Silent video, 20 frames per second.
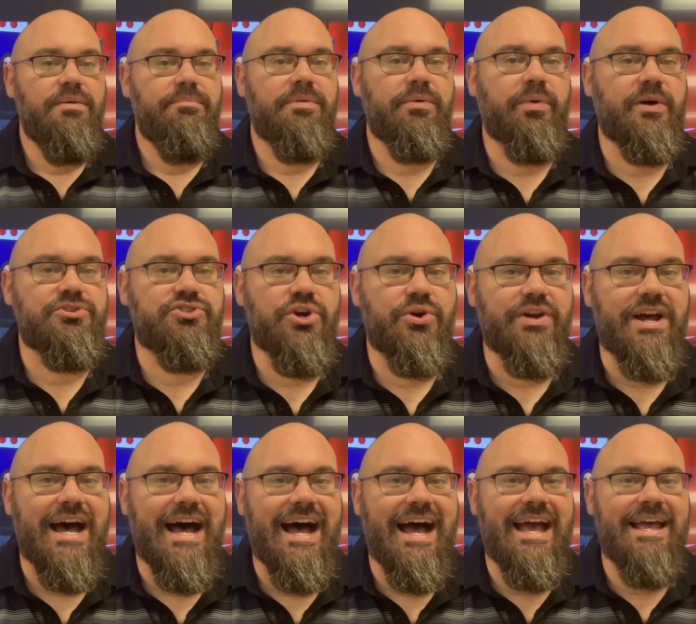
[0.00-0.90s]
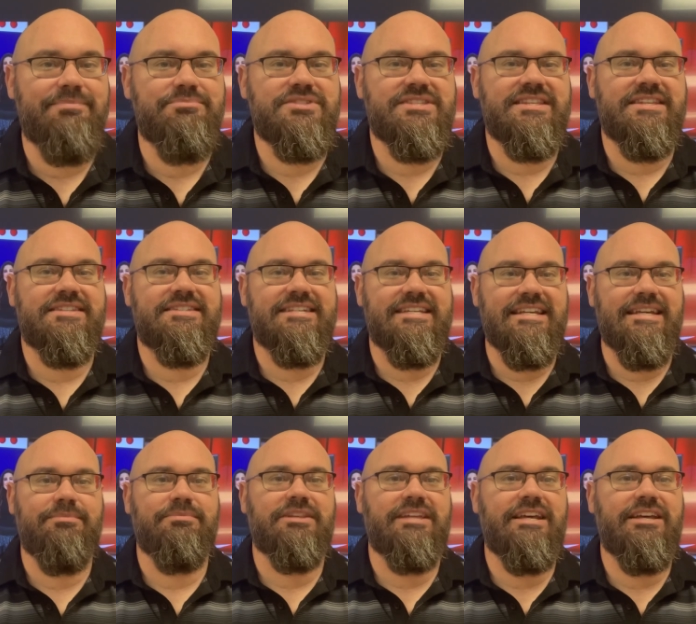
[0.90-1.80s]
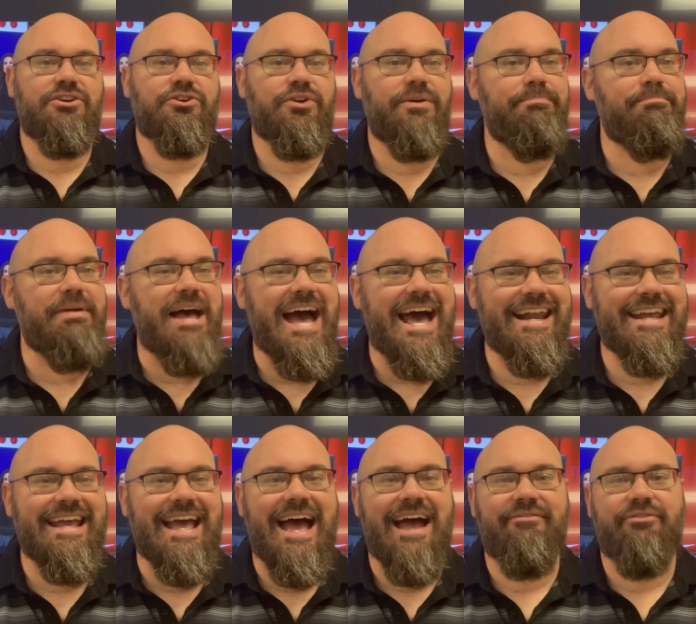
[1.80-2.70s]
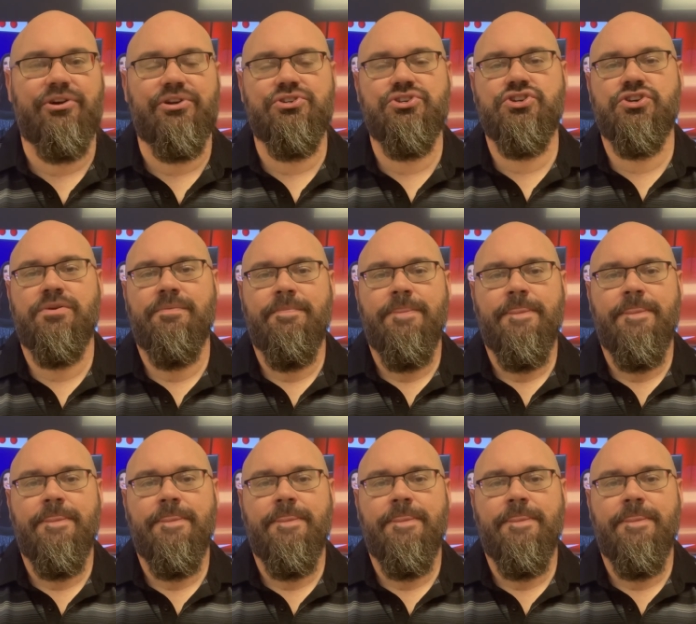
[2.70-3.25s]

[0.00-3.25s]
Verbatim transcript: Meanwhile, Jonah Heim's, the team leader in batting average.